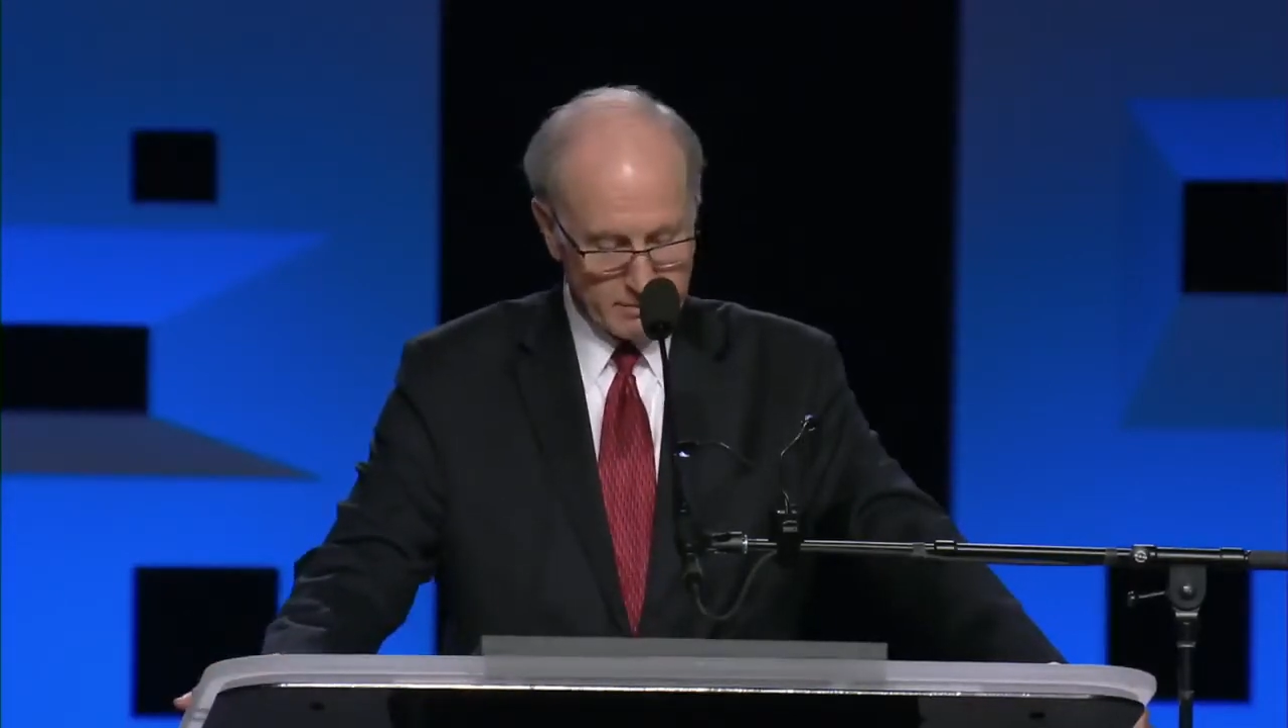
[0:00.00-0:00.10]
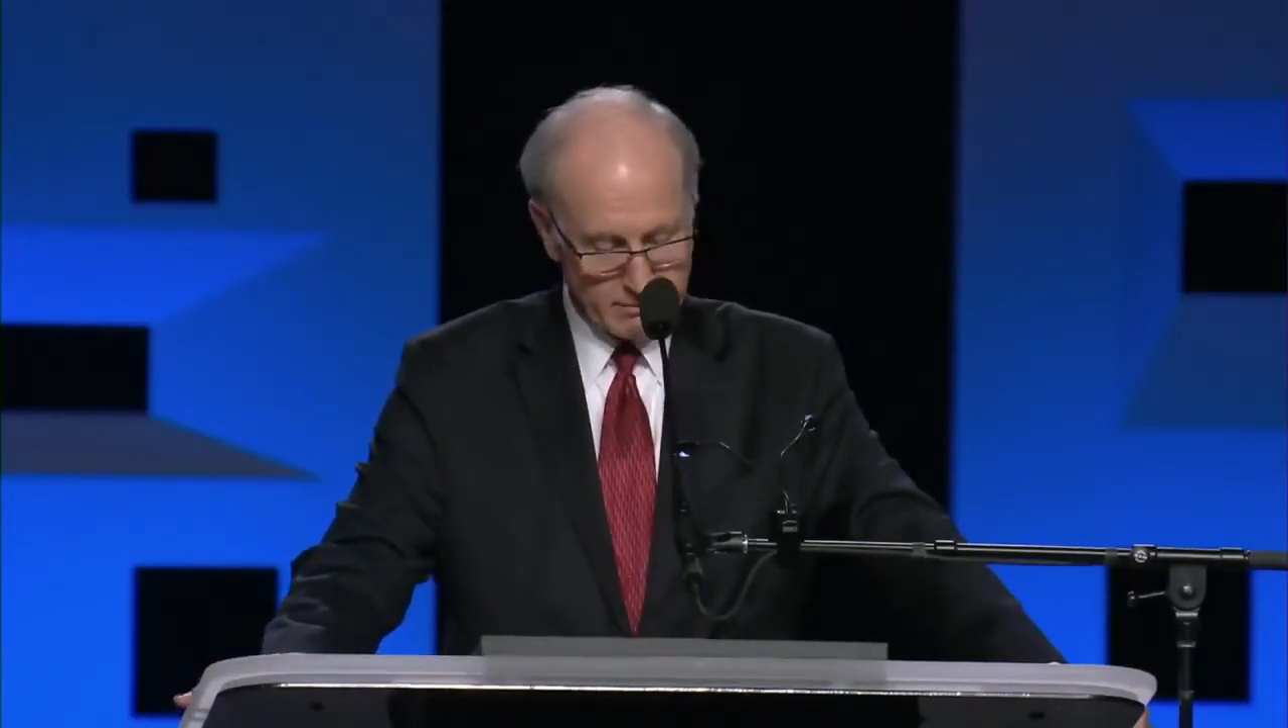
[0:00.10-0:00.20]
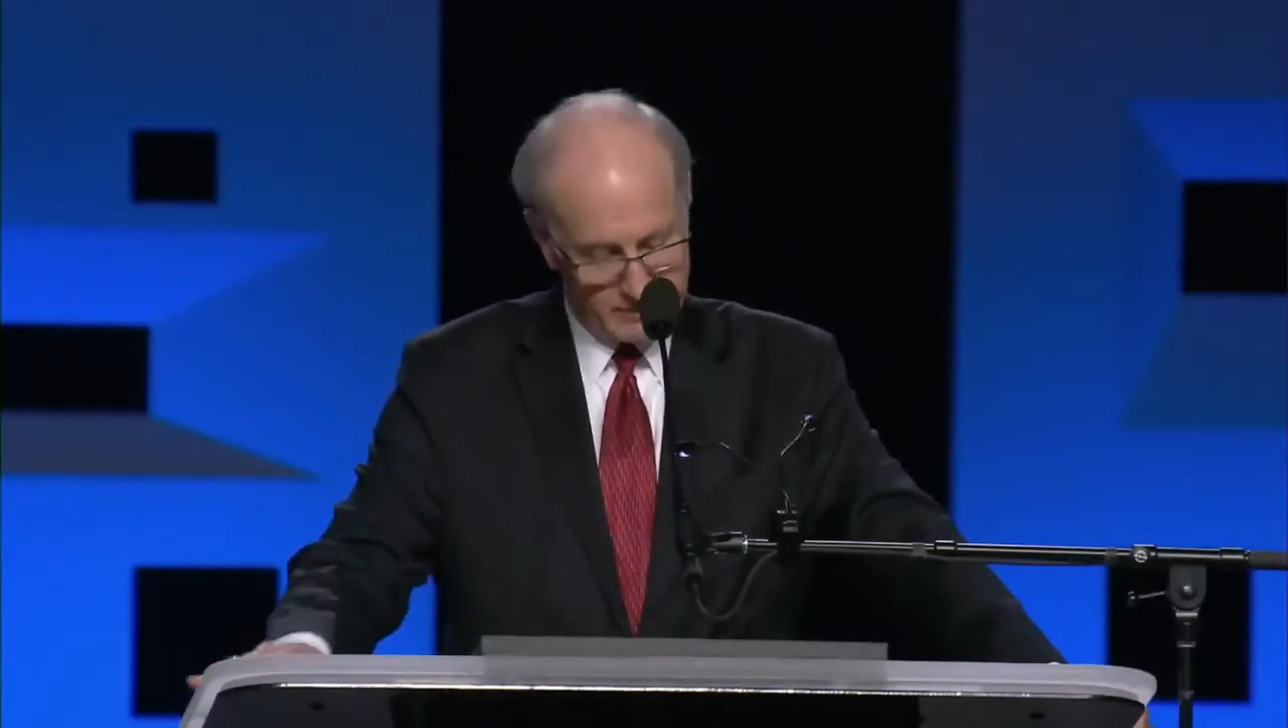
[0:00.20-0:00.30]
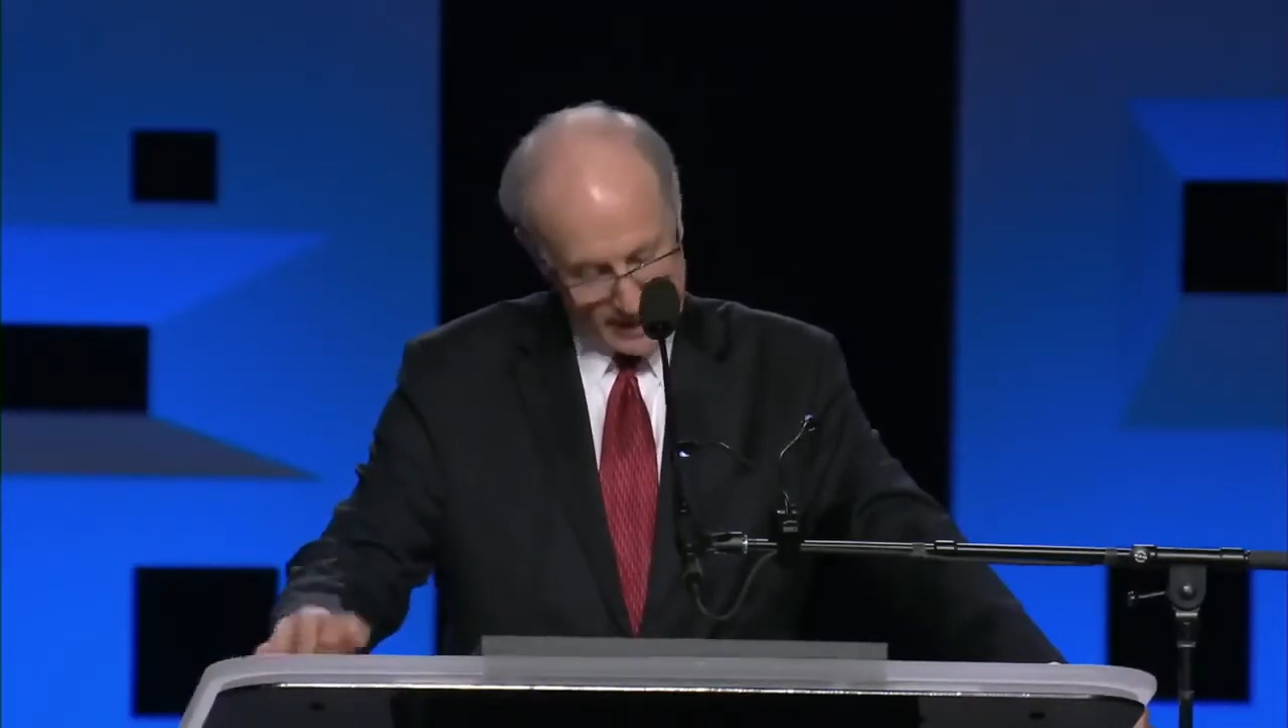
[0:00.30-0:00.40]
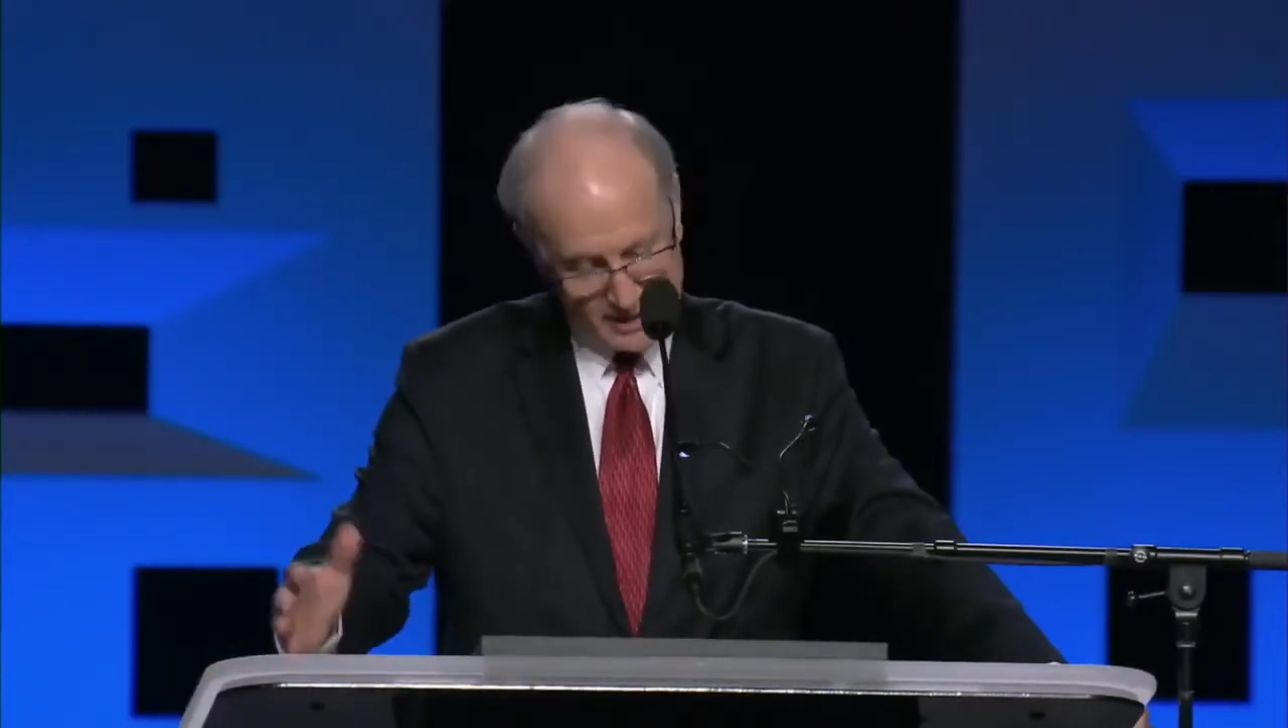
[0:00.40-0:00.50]

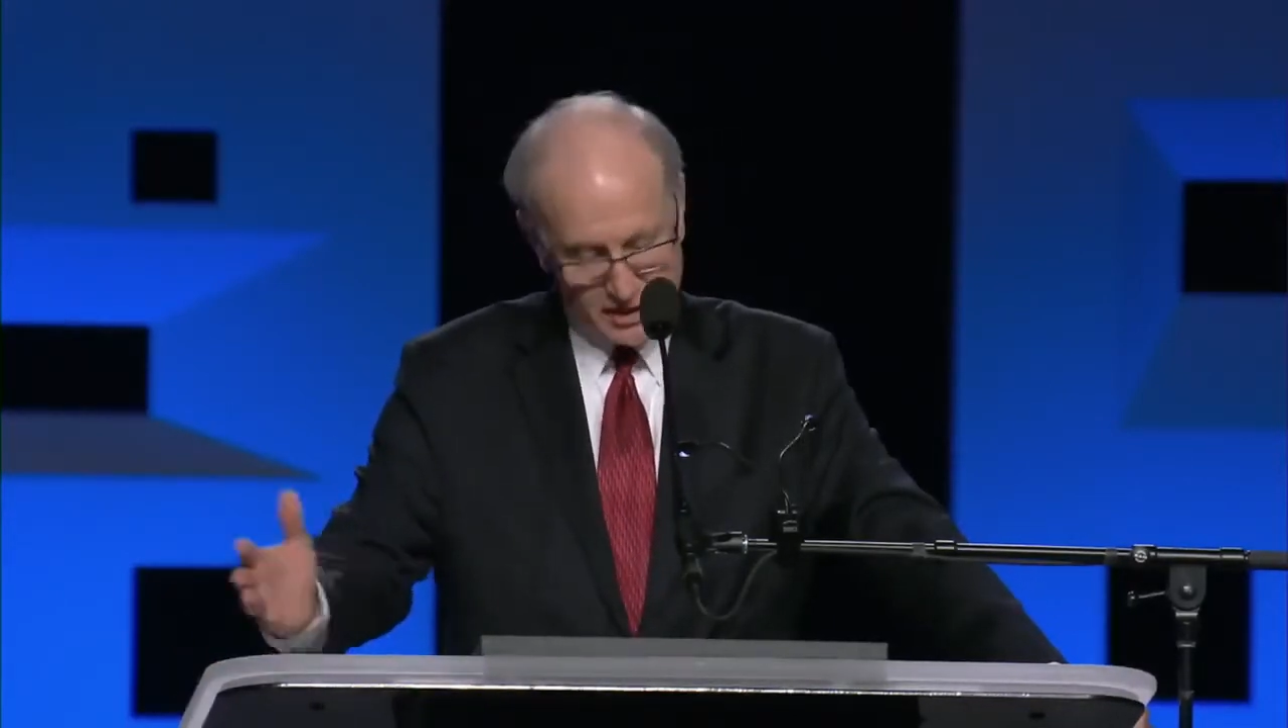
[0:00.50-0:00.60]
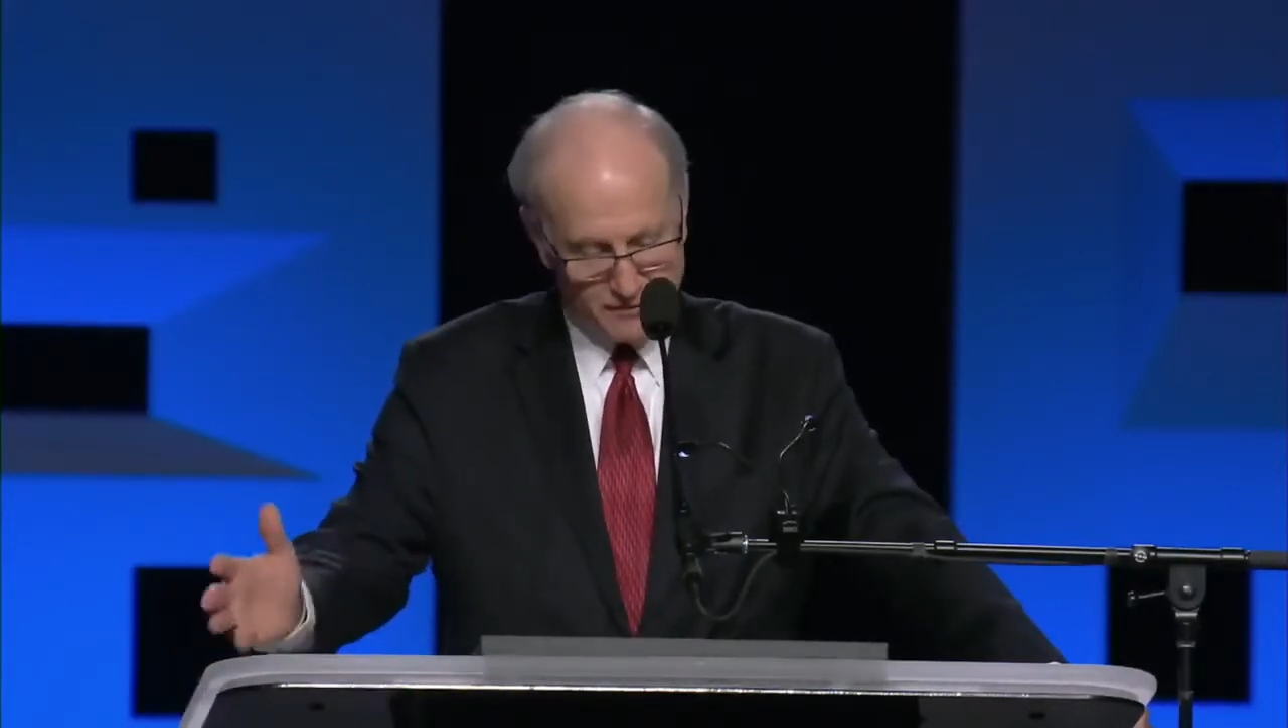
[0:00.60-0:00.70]
And that's as